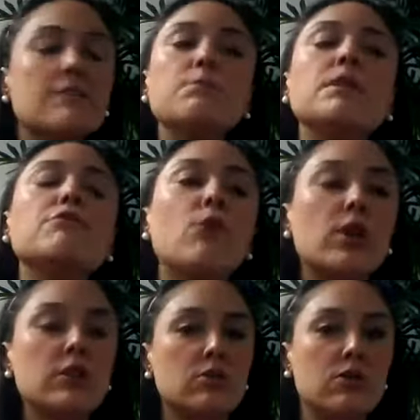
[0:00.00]
even
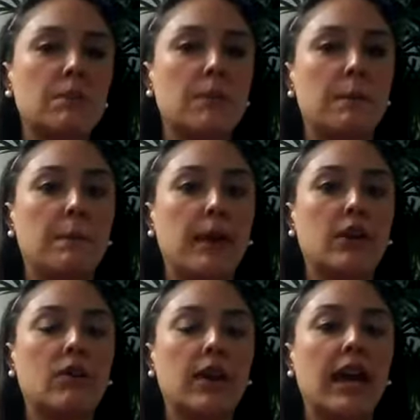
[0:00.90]
before you start
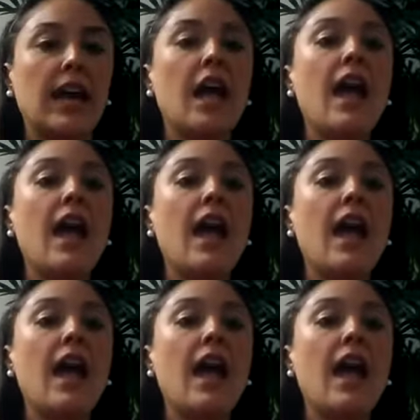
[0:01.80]
pumping, okay?